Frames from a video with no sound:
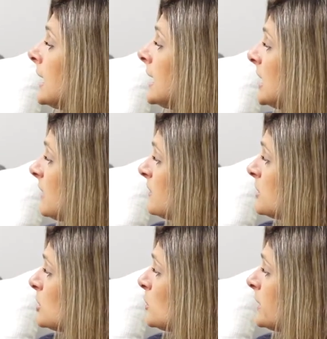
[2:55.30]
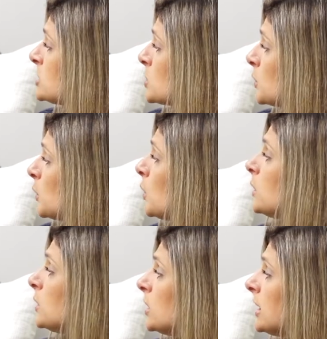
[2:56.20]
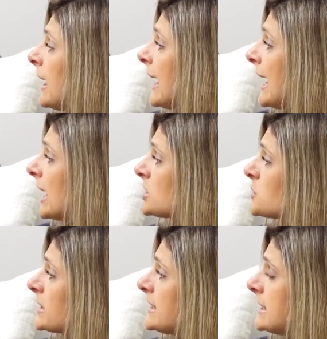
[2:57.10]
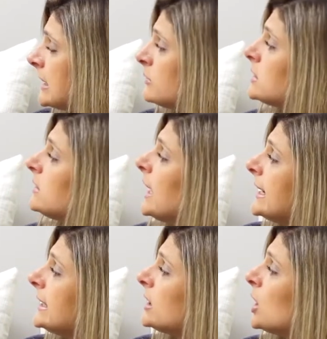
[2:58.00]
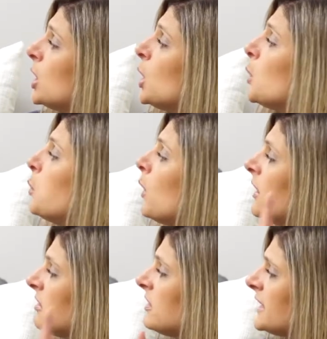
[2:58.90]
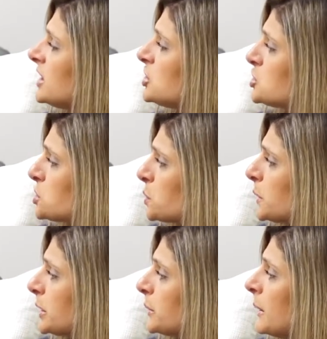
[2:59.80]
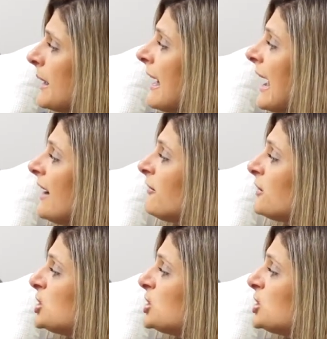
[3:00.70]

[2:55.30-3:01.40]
Even though we don't all look, act, or sound alike, one thing is true. Every